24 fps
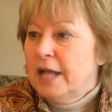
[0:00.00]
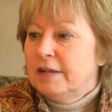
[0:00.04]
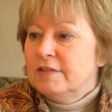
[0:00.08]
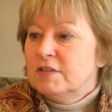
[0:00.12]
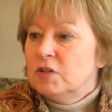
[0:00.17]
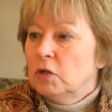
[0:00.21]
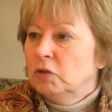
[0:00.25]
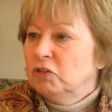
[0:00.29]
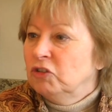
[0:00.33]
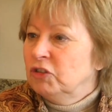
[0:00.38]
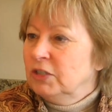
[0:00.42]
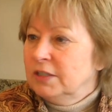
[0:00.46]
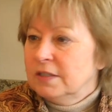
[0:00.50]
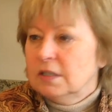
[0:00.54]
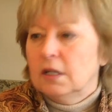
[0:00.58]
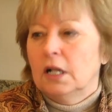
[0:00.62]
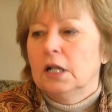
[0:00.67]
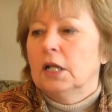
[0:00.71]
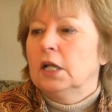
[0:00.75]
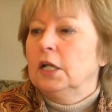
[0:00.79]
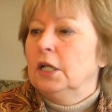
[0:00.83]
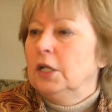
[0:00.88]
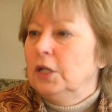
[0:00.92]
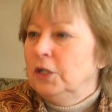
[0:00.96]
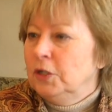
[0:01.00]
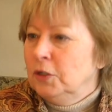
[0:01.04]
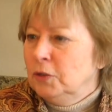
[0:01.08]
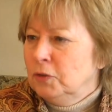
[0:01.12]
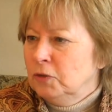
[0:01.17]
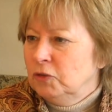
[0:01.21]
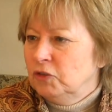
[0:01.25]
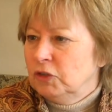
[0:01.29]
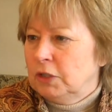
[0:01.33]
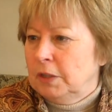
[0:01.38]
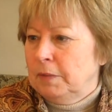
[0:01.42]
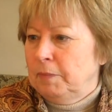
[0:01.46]
So she's got a
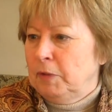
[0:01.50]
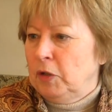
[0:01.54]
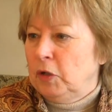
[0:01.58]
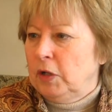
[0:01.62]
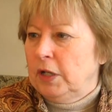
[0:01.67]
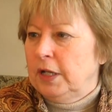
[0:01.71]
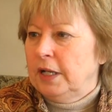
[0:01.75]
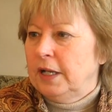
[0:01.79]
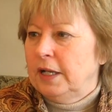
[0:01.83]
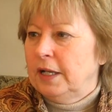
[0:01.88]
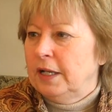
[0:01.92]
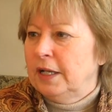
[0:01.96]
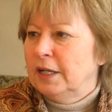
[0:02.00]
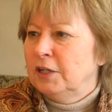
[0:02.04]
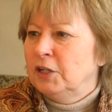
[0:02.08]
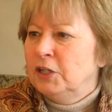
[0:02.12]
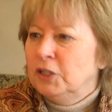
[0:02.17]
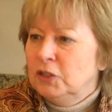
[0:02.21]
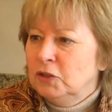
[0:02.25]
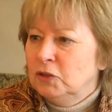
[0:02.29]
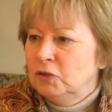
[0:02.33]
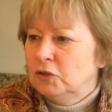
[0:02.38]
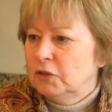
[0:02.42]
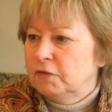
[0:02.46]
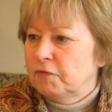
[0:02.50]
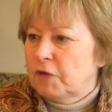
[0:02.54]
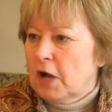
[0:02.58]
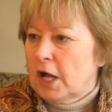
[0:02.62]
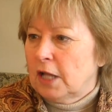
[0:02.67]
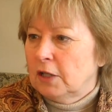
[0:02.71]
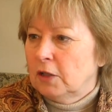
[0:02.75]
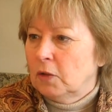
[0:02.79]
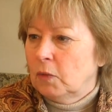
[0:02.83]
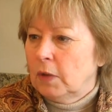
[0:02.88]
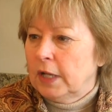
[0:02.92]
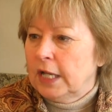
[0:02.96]
huge community, a huge
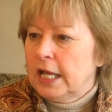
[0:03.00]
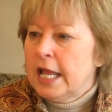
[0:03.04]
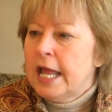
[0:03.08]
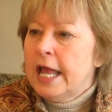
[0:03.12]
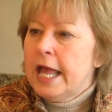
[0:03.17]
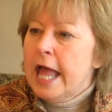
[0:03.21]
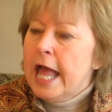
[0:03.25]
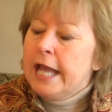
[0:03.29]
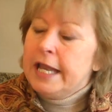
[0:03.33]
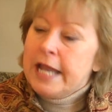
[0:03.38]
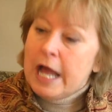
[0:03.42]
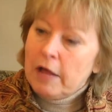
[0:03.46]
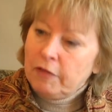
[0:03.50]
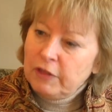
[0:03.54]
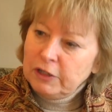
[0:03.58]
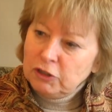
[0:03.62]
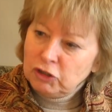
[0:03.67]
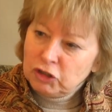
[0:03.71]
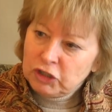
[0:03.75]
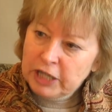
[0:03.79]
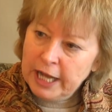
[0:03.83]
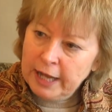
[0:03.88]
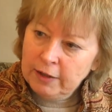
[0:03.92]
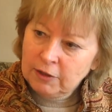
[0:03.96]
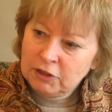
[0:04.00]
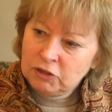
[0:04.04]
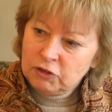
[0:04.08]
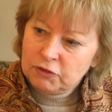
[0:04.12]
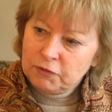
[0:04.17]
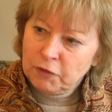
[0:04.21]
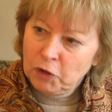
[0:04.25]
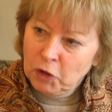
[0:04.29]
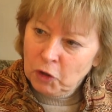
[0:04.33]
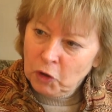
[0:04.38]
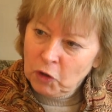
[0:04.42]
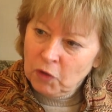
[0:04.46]
following. Wow, that is now huge. the challenge
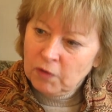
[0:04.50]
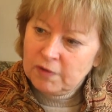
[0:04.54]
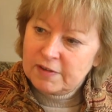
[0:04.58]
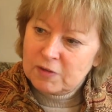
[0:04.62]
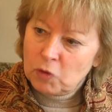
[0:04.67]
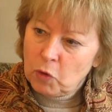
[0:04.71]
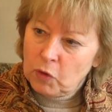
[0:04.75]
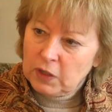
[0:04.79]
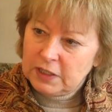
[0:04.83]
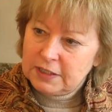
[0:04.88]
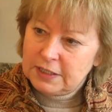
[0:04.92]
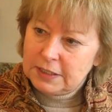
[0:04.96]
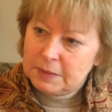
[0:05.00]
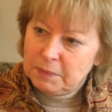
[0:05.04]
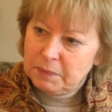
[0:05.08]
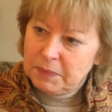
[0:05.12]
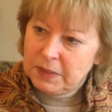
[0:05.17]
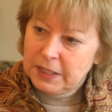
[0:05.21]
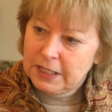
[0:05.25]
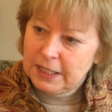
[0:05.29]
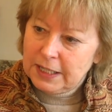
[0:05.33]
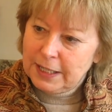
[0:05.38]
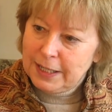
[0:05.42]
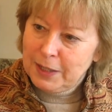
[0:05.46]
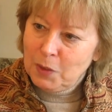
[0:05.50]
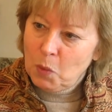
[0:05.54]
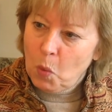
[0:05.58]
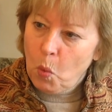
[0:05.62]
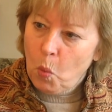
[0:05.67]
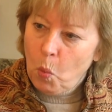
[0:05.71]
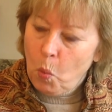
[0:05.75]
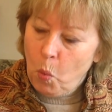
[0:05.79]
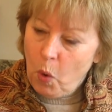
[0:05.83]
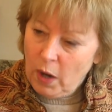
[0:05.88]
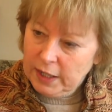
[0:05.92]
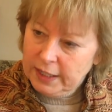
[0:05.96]
for her is going to be
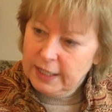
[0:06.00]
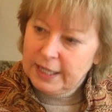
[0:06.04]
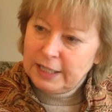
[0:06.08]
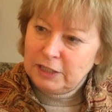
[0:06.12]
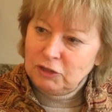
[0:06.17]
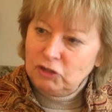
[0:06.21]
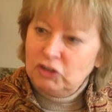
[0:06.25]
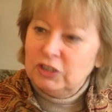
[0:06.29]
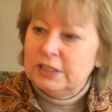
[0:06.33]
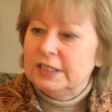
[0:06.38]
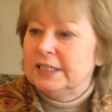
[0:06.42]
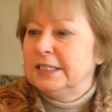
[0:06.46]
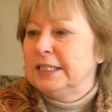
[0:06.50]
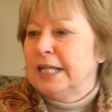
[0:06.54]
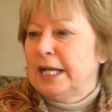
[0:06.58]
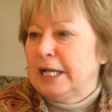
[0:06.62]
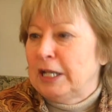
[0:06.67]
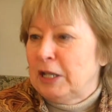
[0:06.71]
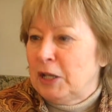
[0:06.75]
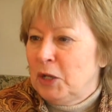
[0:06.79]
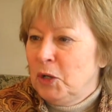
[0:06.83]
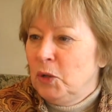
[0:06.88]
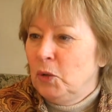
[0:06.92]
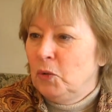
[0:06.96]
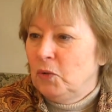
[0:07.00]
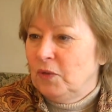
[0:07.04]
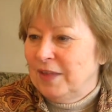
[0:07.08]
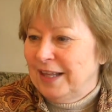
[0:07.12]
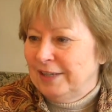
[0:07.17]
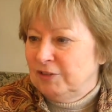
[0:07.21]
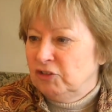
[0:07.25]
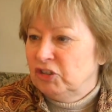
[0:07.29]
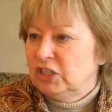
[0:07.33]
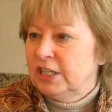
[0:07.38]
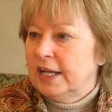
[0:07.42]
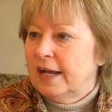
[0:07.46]
what can she say new
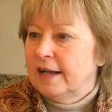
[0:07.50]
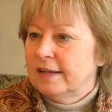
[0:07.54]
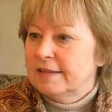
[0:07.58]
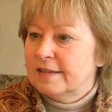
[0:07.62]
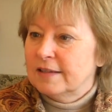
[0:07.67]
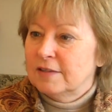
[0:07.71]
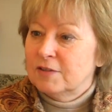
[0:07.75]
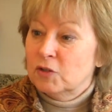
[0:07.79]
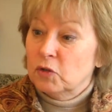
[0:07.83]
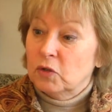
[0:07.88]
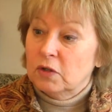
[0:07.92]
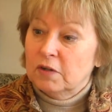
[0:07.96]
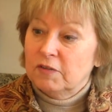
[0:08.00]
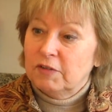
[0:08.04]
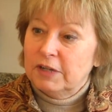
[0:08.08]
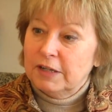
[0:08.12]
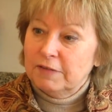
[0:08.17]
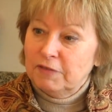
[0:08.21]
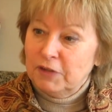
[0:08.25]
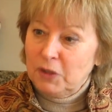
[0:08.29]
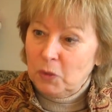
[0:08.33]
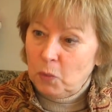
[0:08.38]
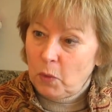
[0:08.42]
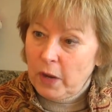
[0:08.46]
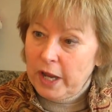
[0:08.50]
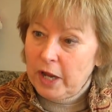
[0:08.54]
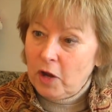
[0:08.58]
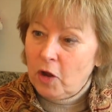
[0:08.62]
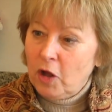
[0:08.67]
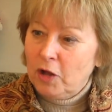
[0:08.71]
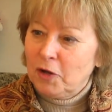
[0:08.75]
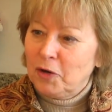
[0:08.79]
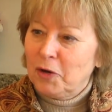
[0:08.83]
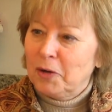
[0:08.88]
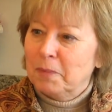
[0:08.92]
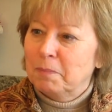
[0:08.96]
that she hasn't sort of given away
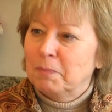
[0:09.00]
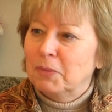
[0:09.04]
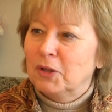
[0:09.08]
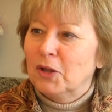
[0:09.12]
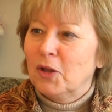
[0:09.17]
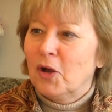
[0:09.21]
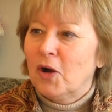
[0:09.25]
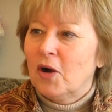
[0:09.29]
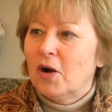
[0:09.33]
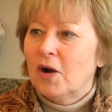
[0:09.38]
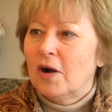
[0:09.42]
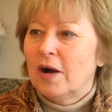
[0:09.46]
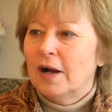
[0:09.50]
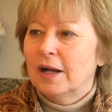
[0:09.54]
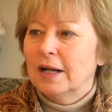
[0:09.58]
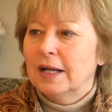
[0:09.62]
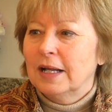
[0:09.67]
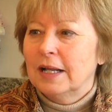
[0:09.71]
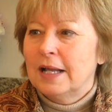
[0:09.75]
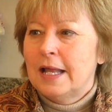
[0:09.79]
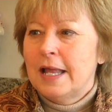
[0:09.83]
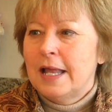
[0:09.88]
on her blog.